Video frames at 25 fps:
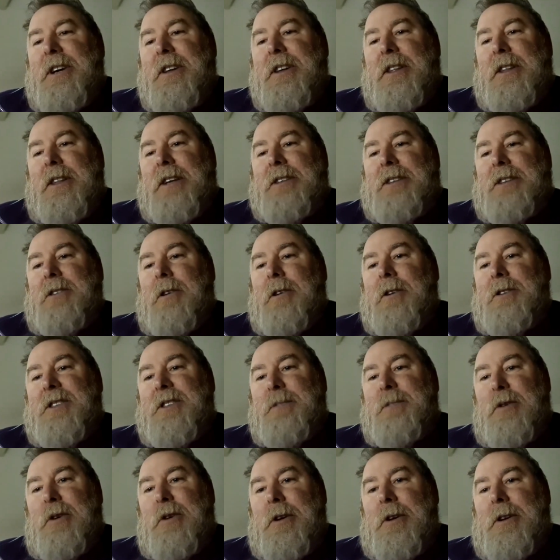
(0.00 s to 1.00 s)
that that's a hot
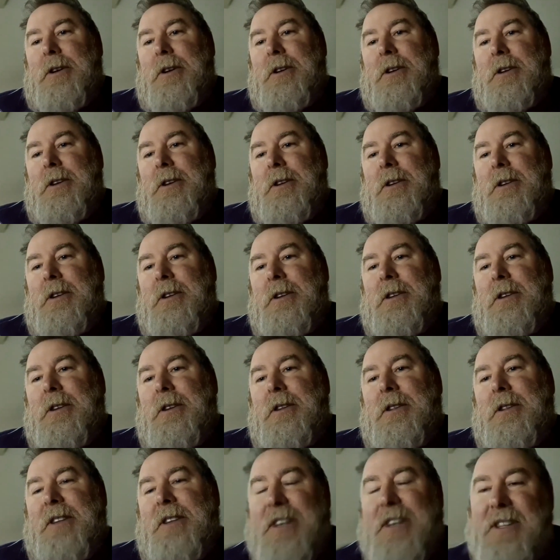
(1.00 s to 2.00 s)
spot?
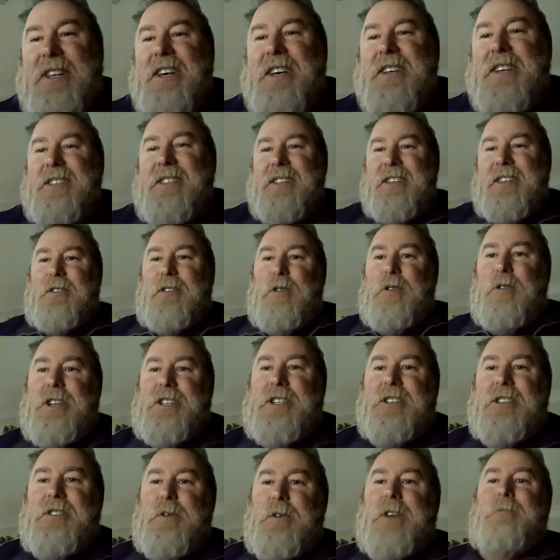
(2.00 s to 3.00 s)
These are the
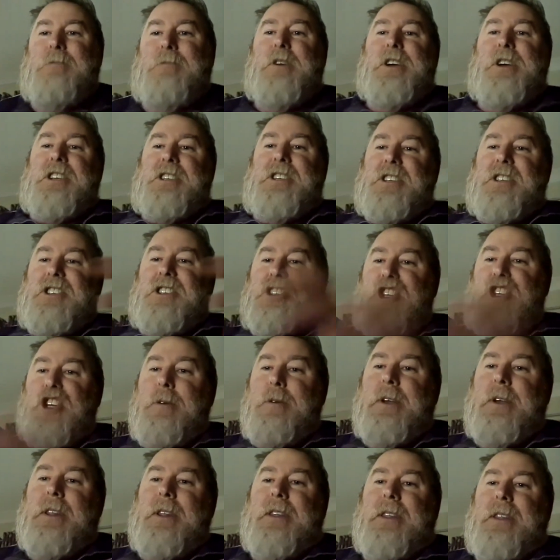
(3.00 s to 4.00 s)
questions. We're just
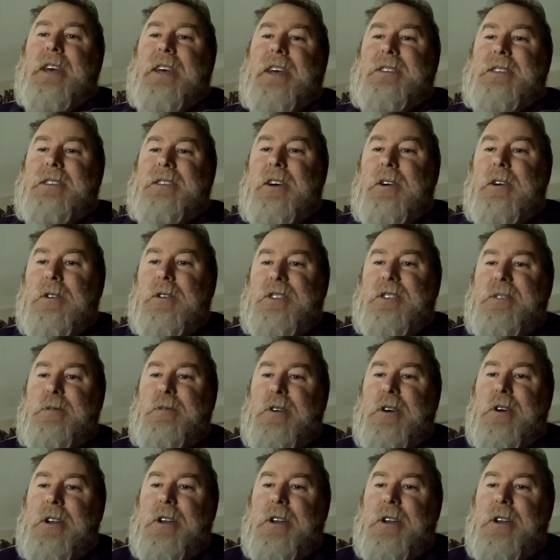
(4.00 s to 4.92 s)
assuming that that's the hot spot.